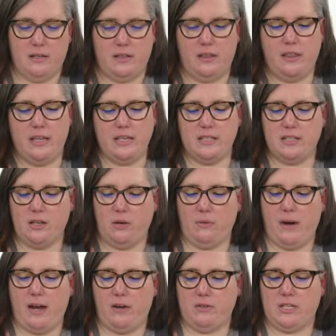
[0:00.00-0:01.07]
this
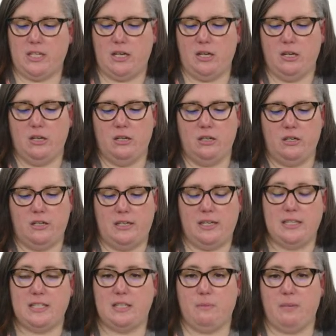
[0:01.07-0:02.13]
around here needs to